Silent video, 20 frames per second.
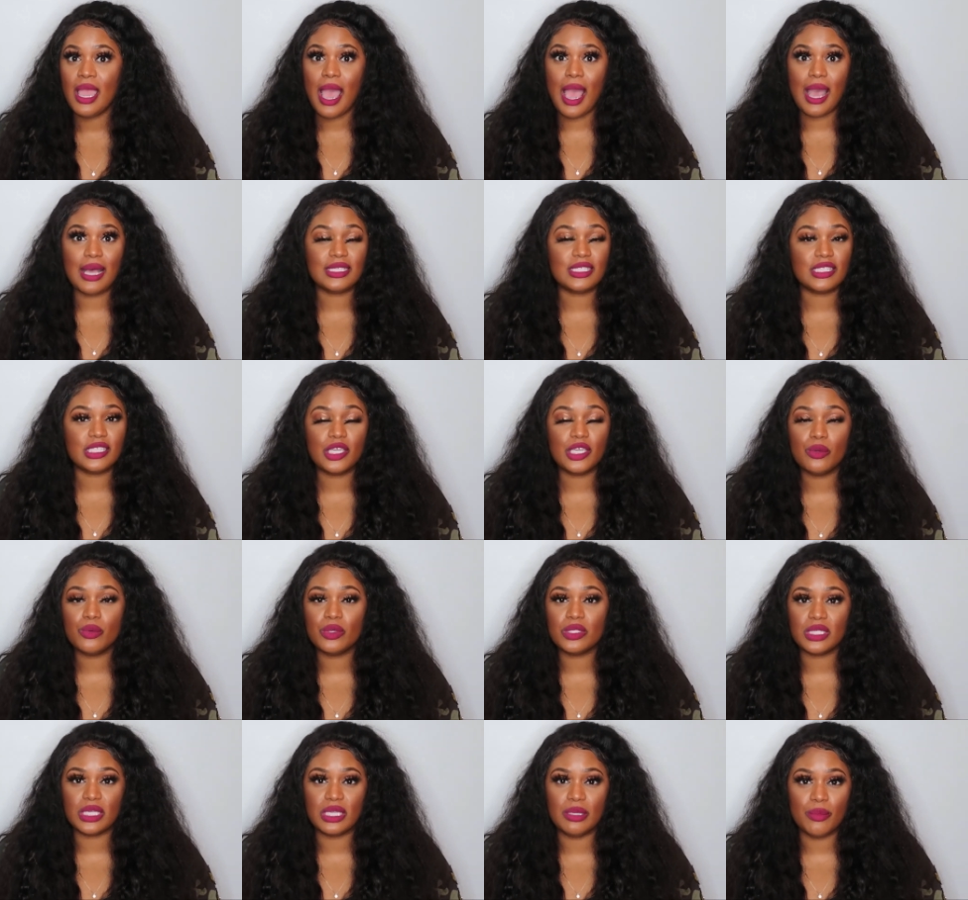I still
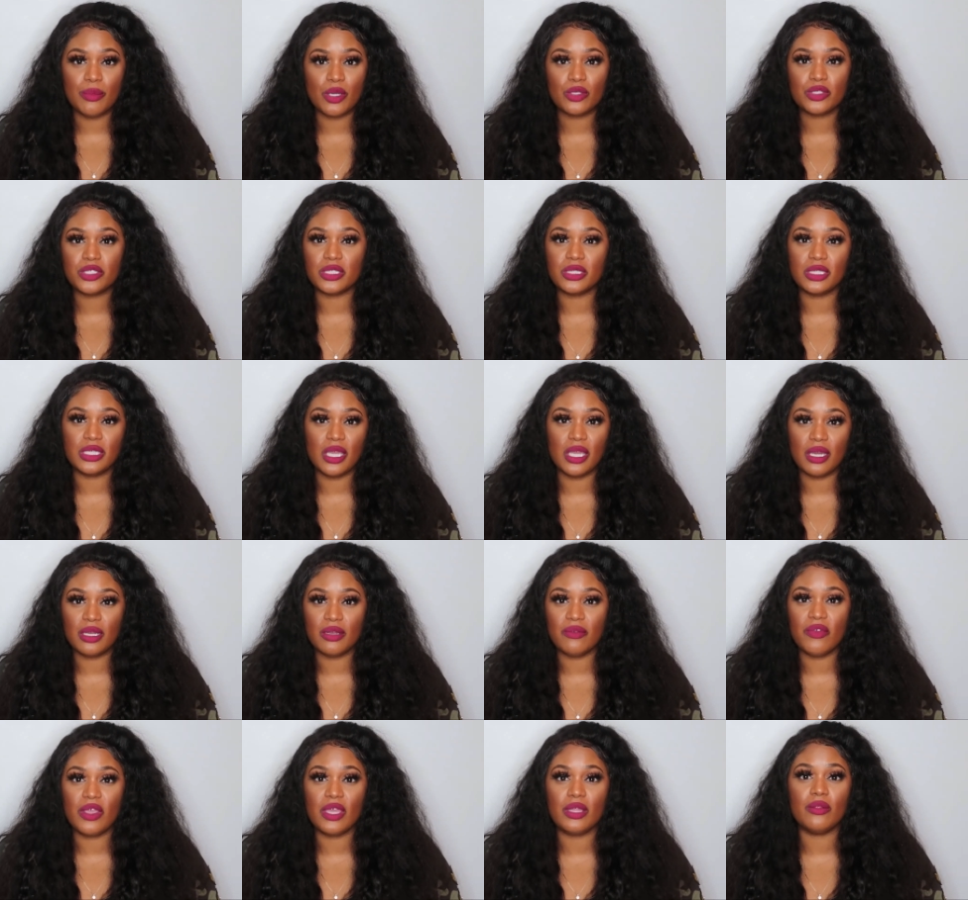was emotionally
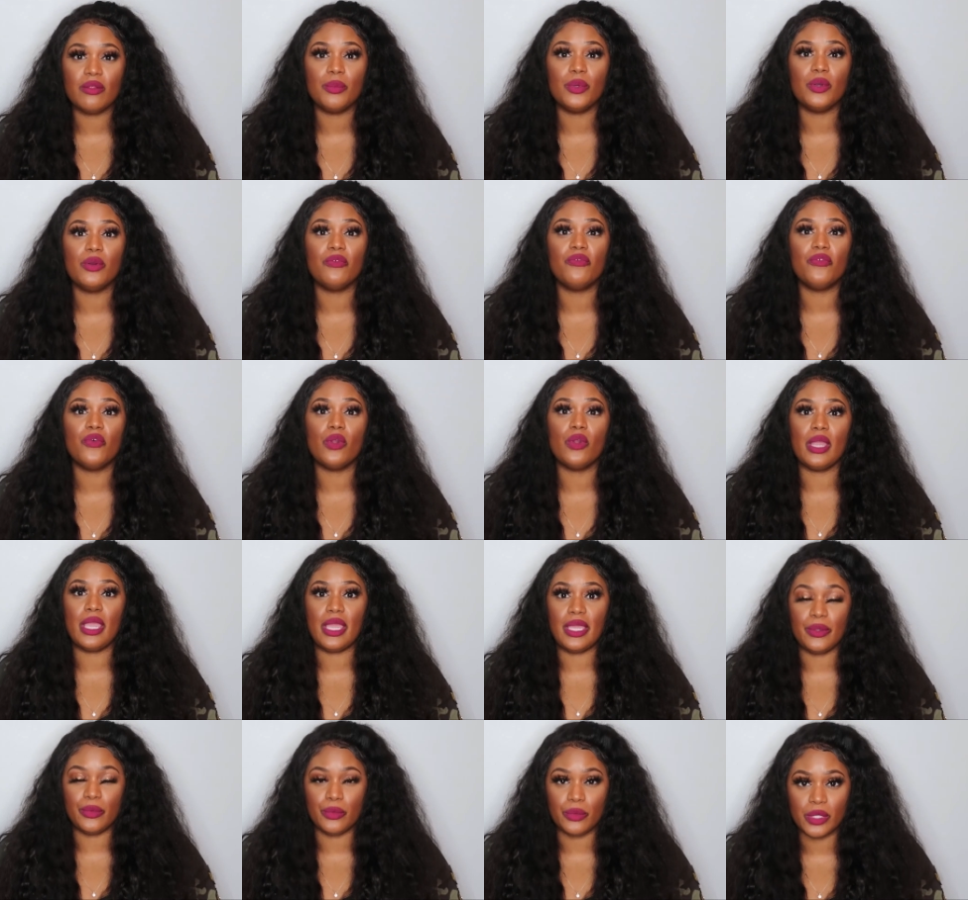unavailable for
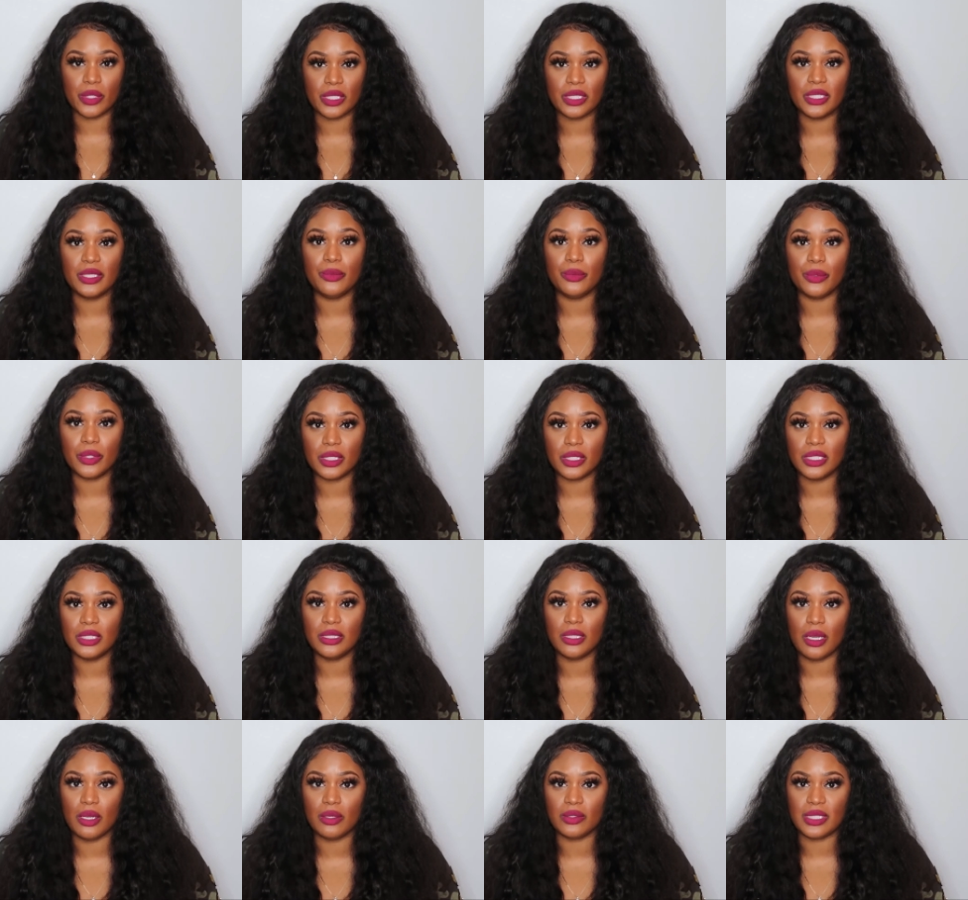a really, really
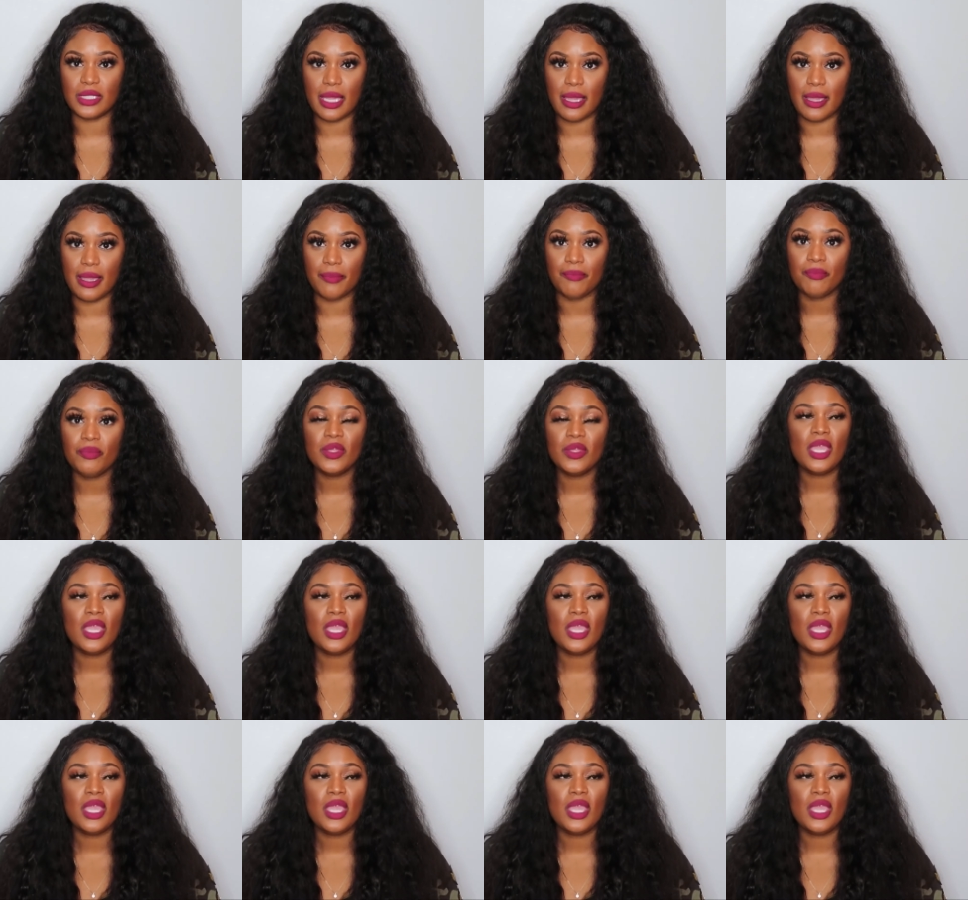long time.